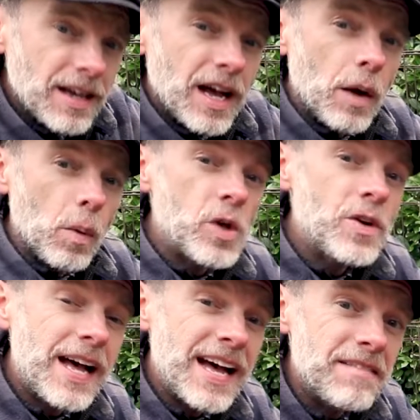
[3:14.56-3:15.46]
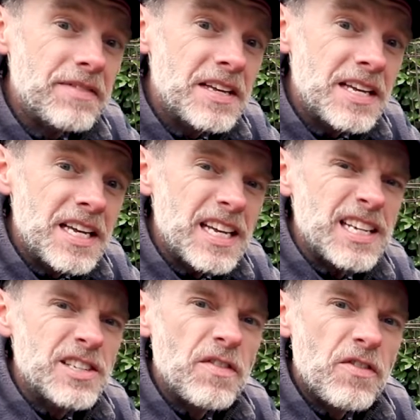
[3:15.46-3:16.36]
and what you'll have
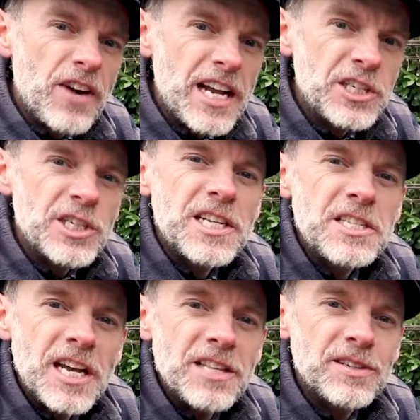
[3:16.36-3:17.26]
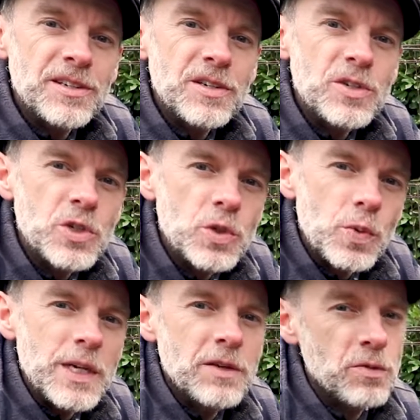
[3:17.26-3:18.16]
is fresh, tender,
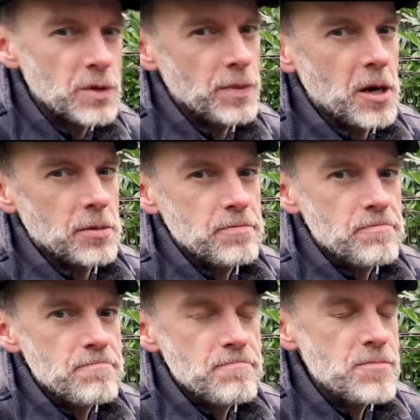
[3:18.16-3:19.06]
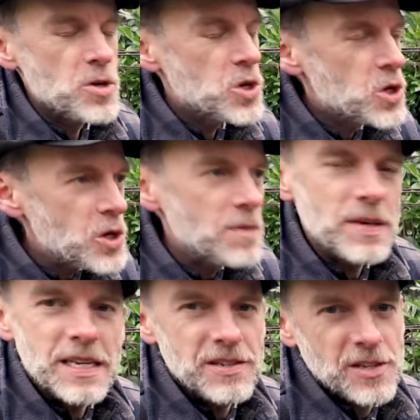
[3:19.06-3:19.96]
sweet rhubarb. Couldn't be
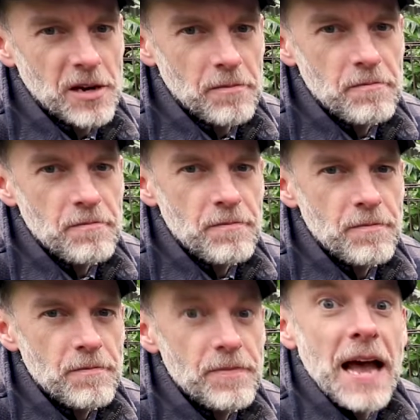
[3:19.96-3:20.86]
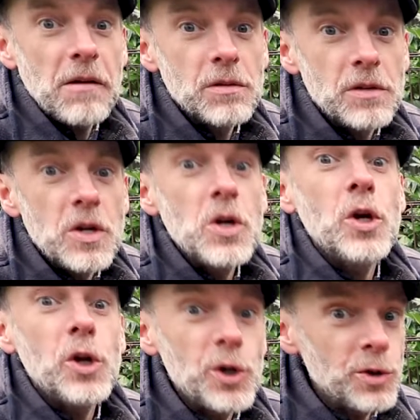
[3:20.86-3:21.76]
easier. Now,
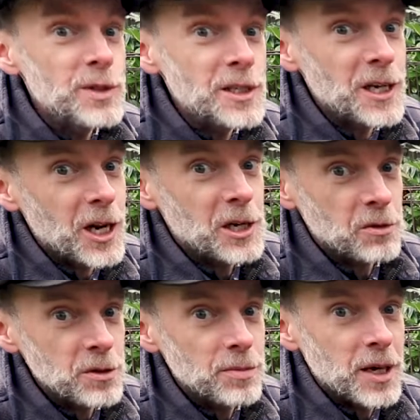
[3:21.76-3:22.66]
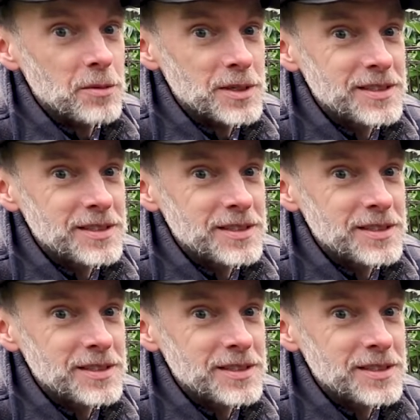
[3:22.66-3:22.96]
who doesn't like rhubarb?